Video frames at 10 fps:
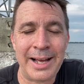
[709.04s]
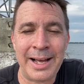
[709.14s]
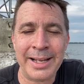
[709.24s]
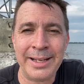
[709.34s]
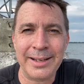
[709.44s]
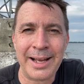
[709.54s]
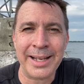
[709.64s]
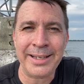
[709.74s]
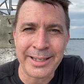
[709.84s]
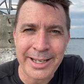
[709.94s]

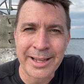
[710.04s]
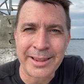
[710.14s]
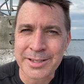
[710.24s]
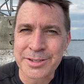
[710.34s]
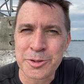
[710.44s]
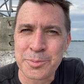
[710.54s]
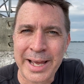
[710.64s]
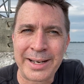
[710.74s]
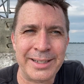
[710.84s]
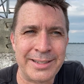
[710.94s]
I needed this so
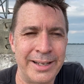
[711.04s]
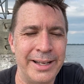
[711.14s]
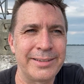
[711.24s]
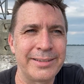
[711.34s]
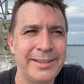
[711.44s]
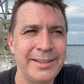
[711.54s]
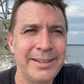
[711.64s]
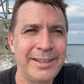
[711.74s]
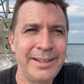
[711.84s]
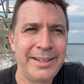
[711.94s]
badly tonight.
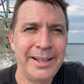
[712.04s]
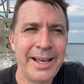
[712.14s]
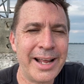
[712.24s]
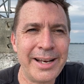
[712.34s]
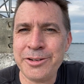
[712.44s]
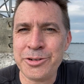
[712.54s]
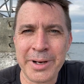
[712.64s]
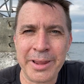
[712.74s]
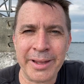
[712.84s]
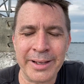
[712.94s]
And I didn't do
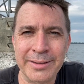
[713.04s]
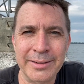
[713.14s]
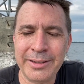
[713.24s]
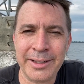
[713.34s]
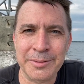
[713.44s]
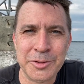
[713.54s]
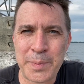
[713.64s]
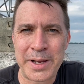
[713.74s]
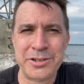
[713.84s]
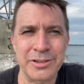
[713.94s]
anything, you know,
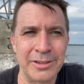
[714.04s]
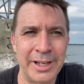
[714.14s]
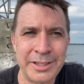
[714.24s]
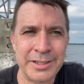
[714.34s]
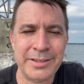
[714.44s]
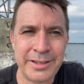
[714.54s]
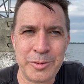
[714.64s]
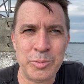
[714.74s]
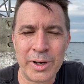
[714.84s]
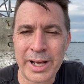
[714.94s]
special. I just
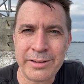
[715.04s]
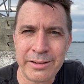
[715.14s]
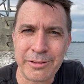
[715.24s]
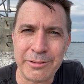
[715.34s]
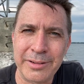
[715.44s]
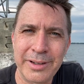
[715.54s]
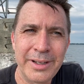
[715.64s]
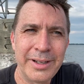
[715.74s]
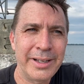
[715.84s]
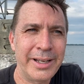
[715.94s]
did what I do.
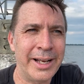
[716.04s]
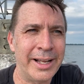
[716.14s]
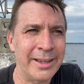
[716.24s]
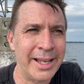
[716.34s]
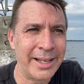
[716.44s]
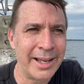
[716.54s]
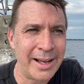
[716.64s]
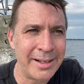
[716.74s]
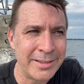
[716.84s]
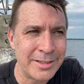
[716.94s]
And I let
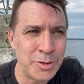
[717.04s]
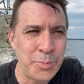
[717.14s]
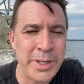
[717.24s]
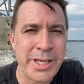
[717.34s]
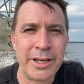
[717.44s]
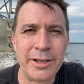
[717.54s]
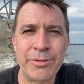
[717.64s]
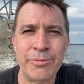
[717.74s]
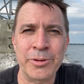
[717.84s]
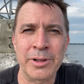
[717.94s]
God speak
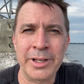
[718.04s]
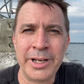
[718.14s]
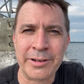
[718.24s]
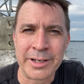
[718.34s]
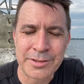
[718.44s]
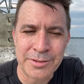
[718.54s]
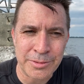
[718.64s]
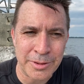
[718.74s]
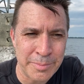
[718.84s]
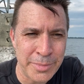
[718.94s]
through the lyrics,
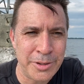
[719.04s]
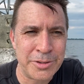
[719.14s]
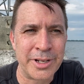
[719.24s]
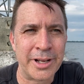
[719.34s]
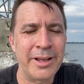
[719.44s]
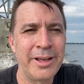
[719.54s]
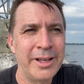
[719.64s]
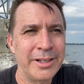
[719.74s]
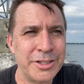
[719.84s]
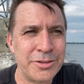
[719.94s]
through the music,
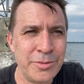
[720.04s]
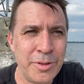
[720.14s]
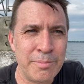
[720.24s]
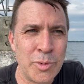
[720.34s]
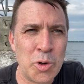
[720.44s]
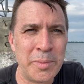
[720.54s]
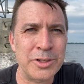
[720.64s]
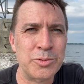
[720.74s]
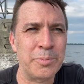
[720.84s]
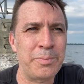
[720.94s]
just through the
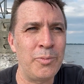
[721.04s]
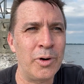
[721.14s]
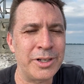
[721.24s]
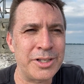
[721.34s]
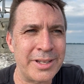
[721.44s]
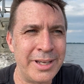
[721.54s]
moments where we're just